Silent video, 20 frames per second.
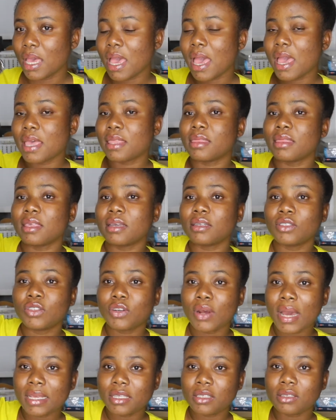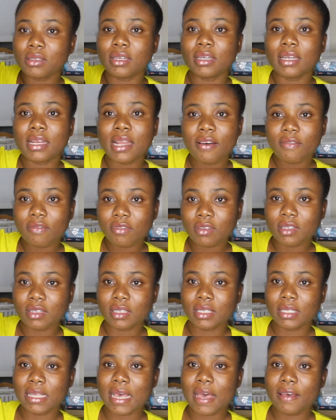and then try to level the
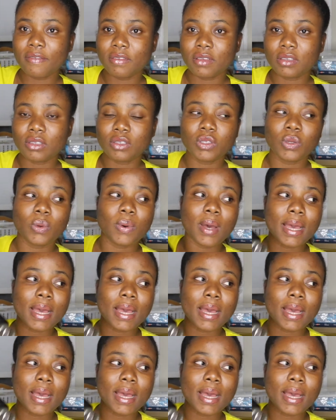surface so